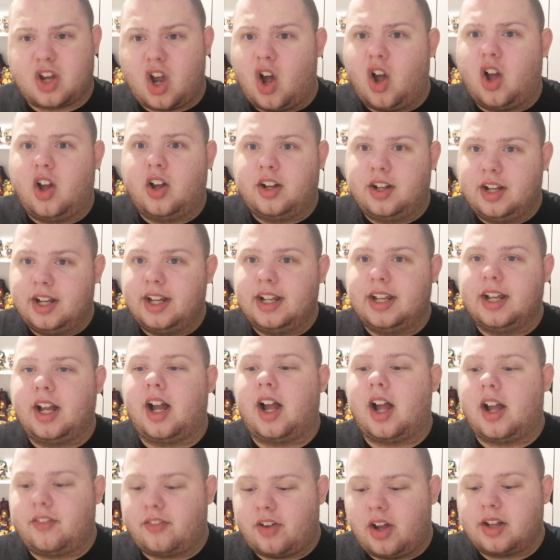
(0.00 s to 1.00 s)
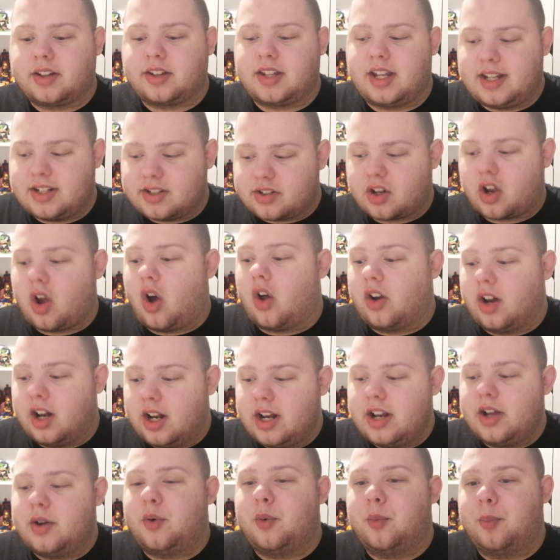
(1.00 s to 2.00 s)
gone
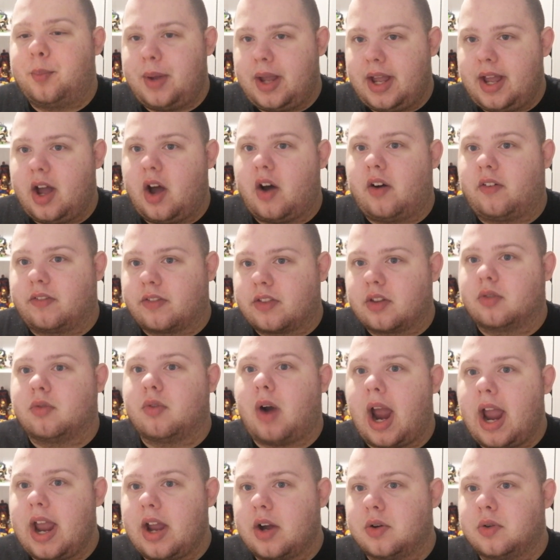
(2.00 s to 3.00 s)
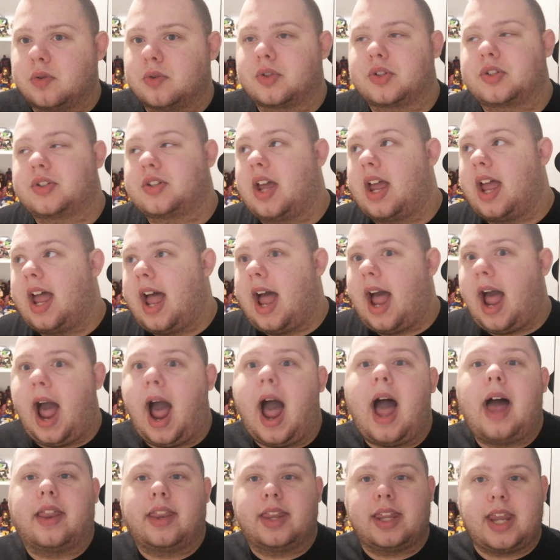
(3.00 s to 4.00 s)
a little bit off the rails
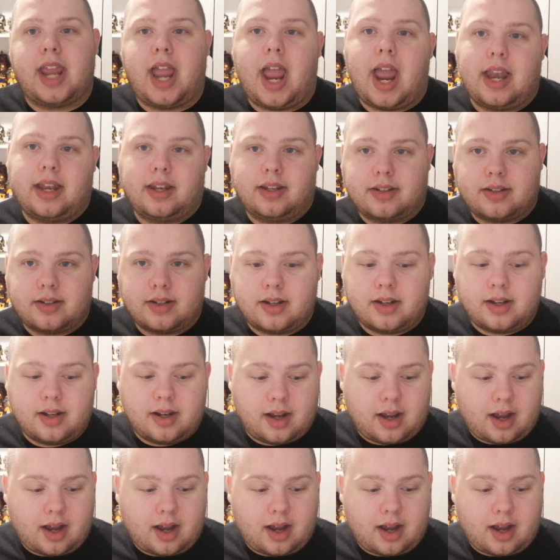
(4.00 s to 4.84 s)
at the end.